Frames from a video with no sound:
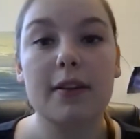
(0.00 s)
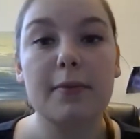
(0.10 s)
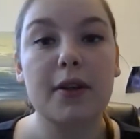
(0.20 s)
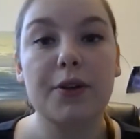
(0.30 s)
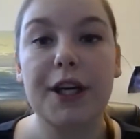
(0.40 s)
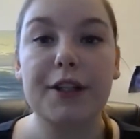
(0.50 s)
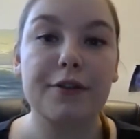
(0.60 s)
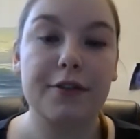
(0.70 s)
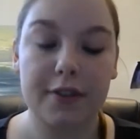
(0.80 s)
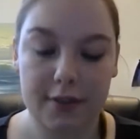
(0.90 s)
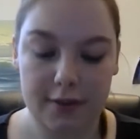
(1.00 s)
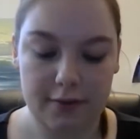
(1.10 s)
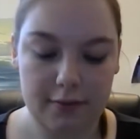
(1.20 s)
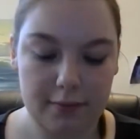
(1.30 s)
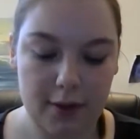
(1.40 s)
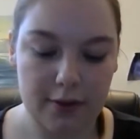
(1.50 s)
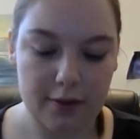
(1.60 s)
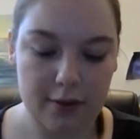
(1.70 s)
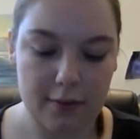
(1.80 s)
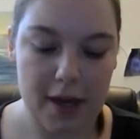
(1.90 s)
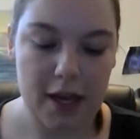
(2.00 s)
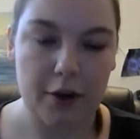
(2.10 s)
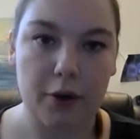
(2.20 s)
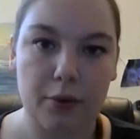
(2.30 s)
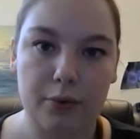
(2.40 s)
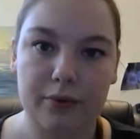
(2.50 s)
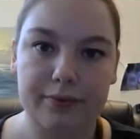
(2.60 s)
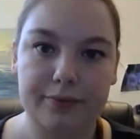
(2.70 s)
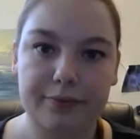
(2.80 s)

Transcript: be creative and kind of make our own